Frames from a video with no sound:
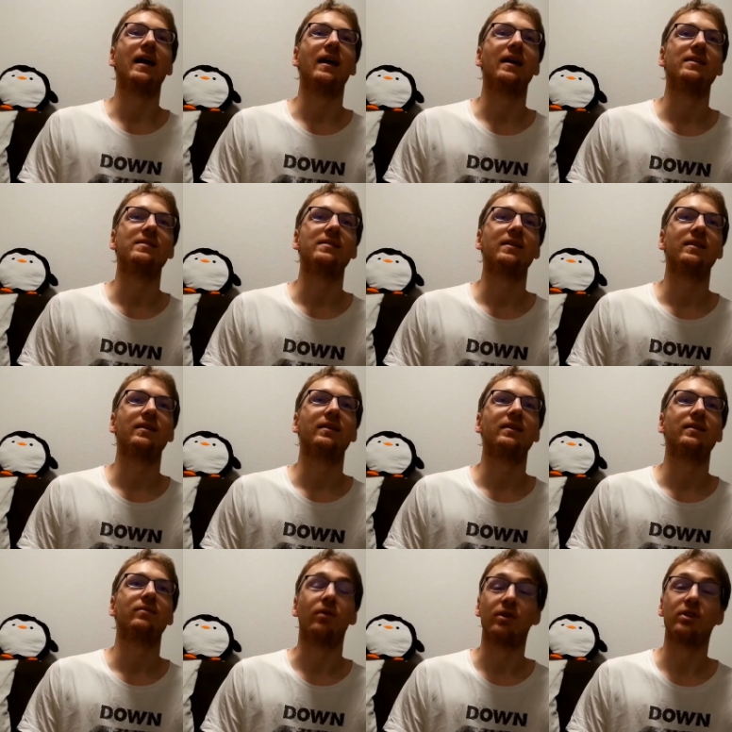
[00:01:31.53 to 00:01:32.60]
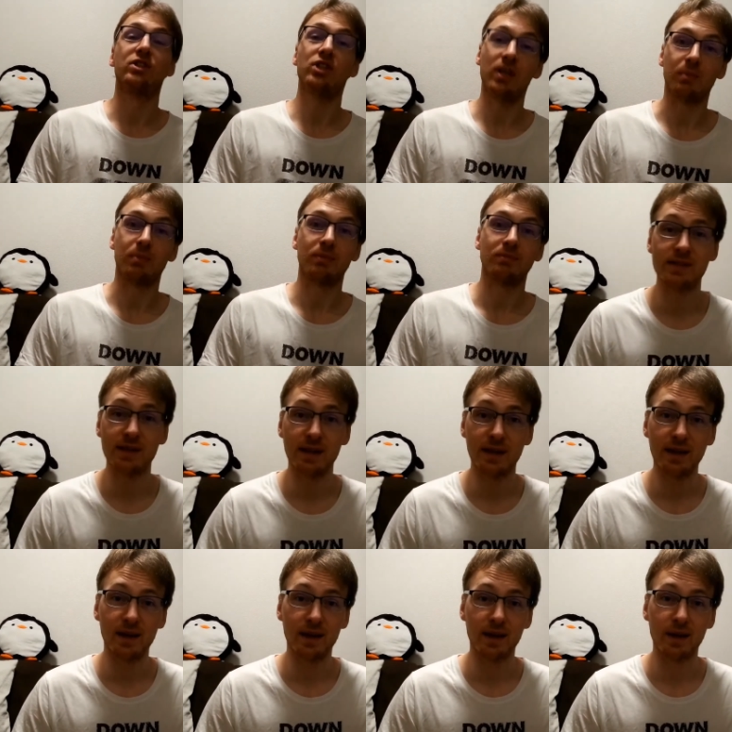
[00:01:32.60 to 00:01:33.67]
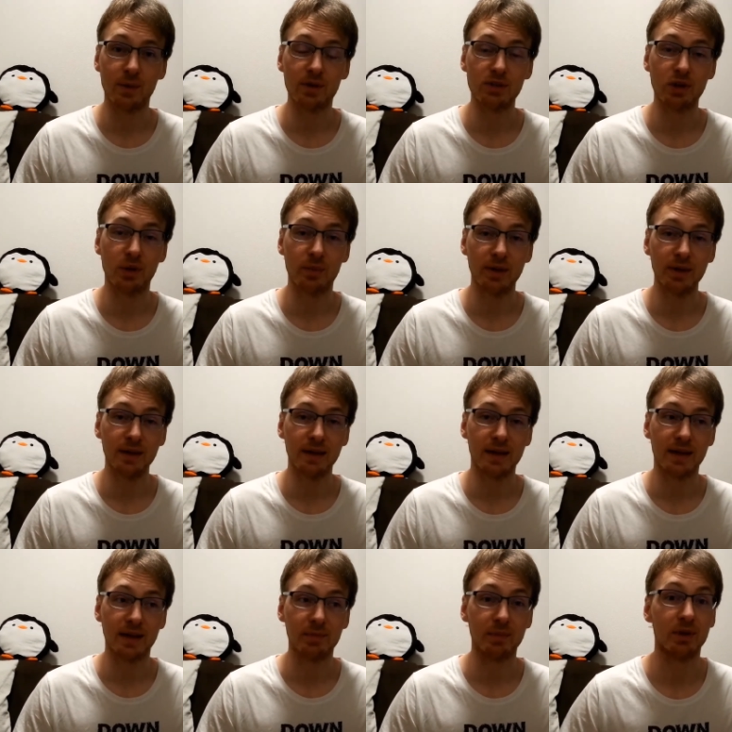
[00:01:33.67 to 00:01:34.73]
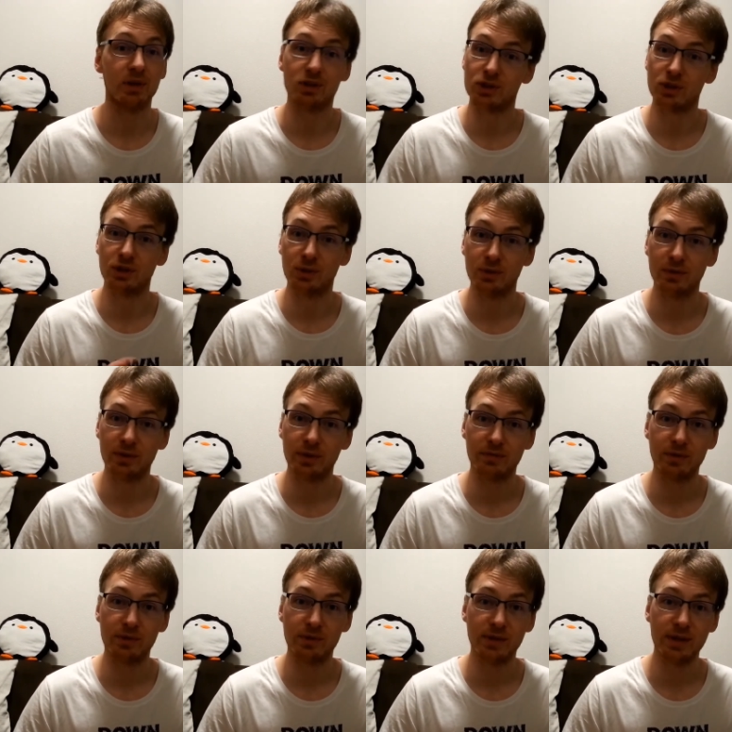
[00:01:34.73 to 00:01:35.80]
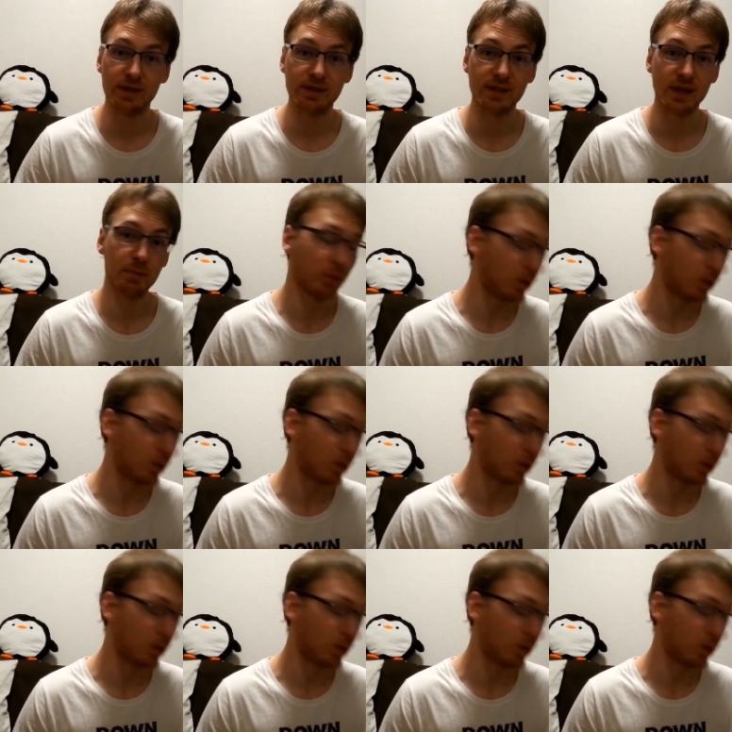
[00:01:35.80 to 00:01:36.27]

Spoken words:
is very cheap. Today I went shopping and I'm going to show you a few things I